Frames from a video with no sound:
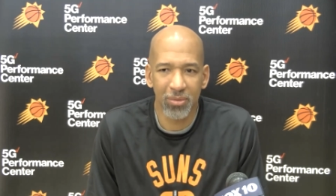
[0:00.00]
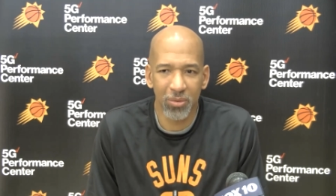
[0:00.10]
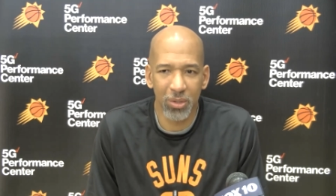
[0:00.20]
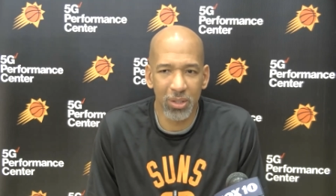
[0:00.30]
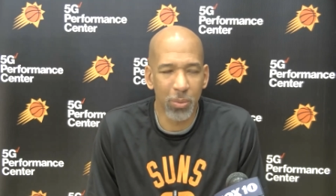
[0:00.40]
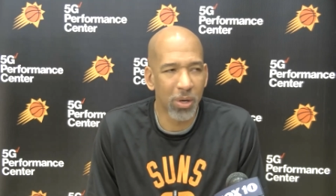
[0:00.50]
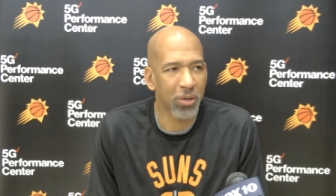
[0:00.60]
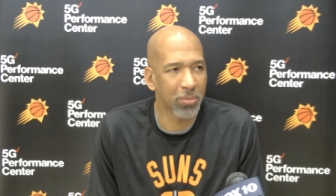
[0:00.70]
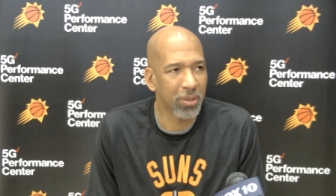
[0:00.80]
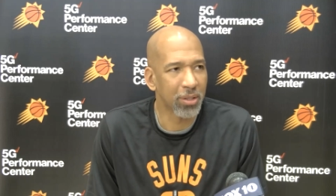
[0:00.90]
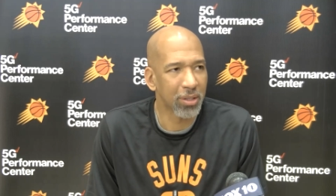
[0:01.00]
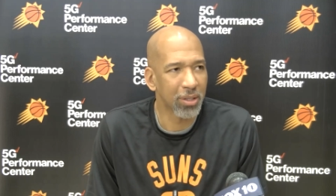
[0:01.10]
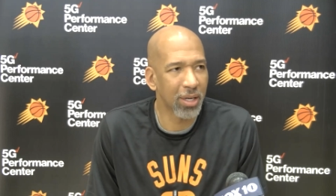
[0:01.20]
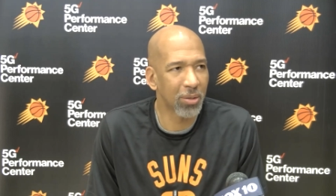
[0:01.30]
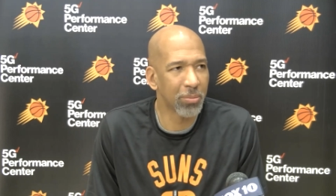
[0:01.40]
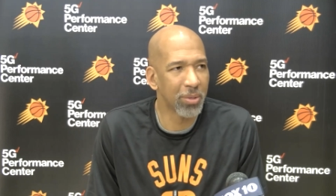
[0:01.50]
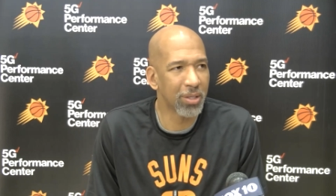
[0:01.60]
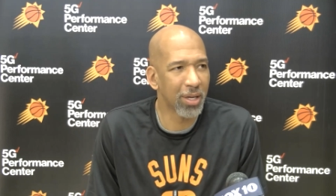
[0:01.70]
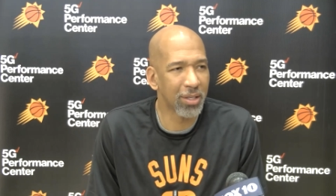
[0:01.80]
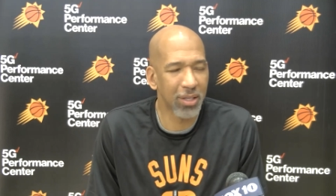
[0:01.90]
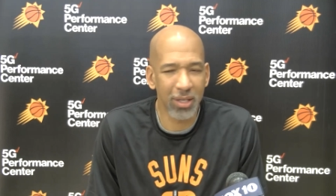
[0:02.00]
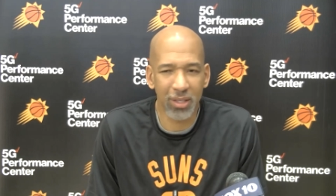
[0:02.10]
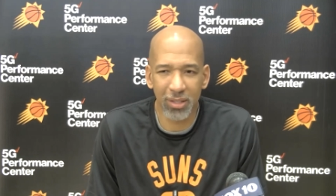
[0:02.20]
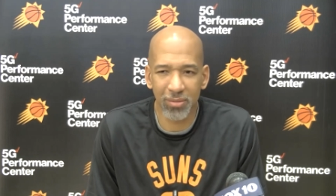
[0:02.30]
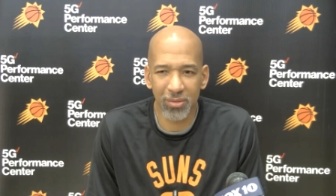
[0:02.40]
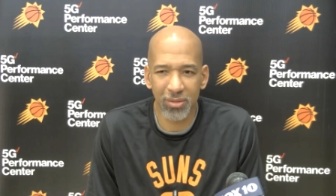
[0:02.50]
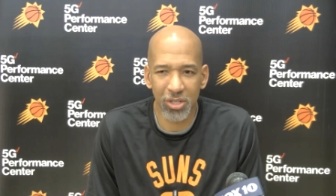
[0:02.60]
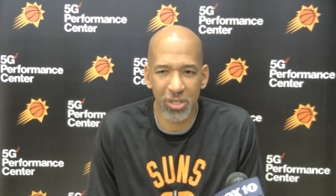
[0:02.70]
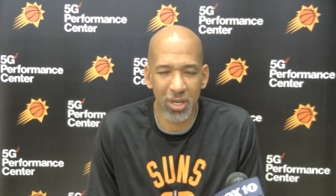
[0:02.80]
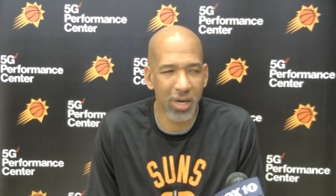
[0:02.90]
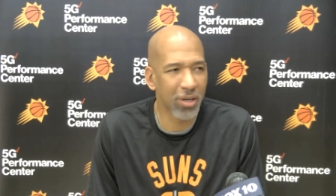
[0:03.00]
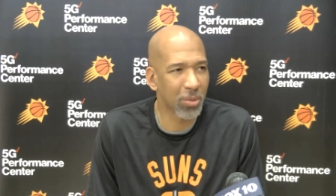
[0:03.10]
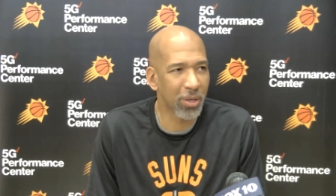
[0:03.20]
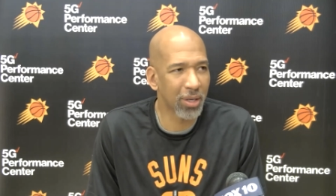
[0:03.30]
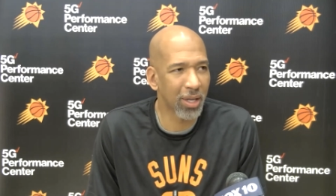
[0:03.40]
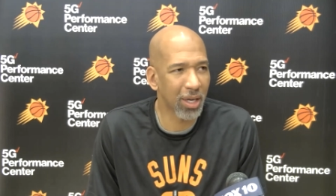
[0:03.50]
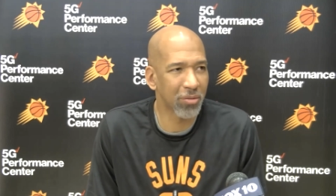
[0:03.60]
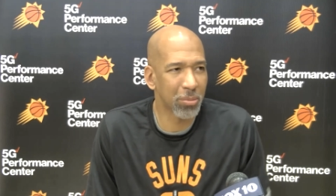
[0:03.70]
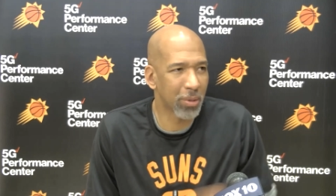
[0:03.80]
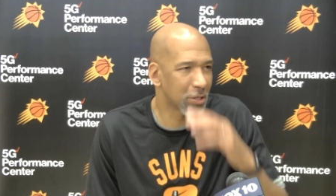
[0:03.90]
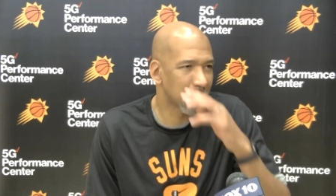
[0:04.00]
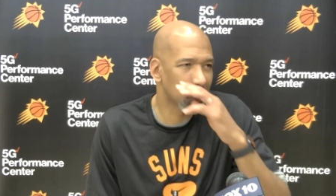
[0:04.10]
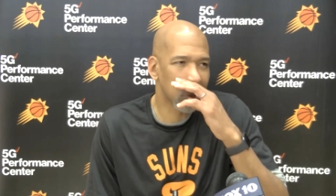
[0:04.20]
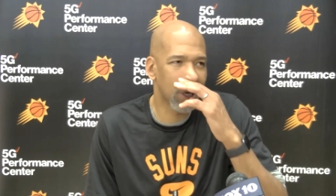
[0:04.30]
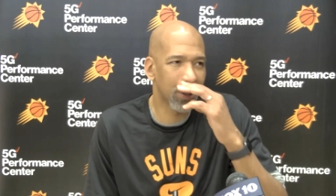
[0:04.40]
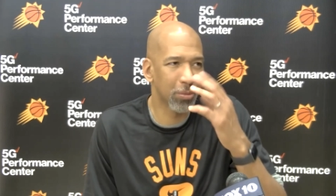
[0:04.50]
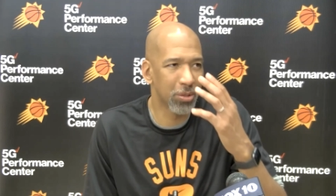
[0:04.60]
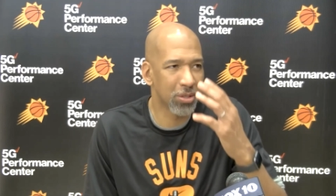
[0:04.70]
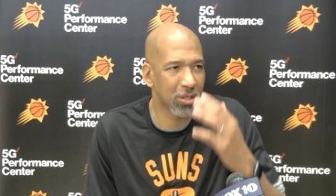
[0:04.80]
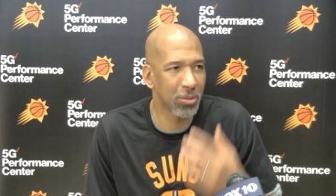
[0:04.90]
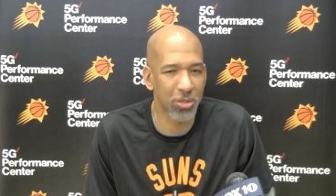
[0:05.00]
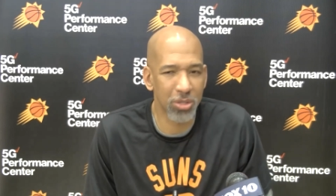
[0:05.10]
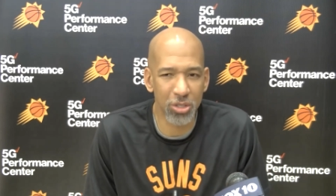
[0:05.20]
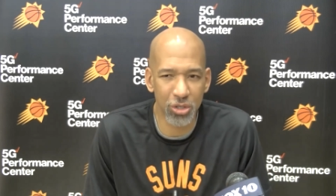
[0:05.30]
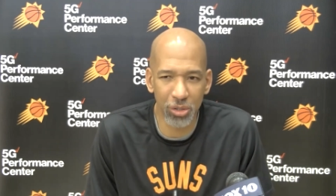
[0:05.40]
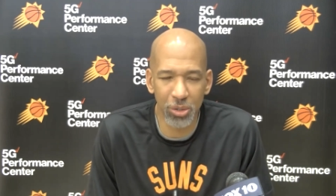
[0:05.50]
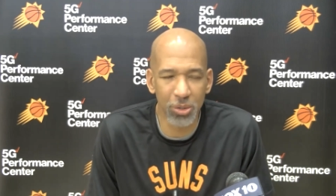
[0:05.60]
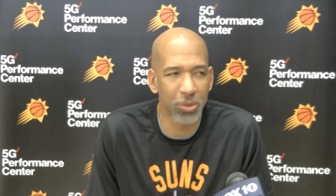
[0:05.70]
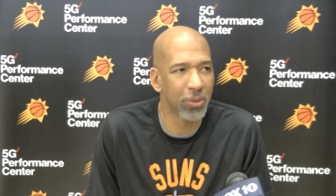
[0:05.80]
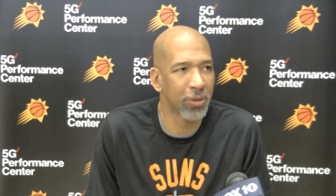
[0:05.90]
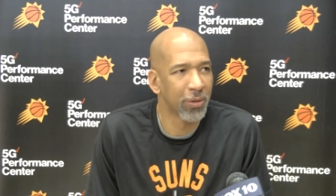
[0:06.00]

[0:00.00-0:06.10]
really welcoming. And I don't mean that in like a generic way, like everybody says that. It was, it was a true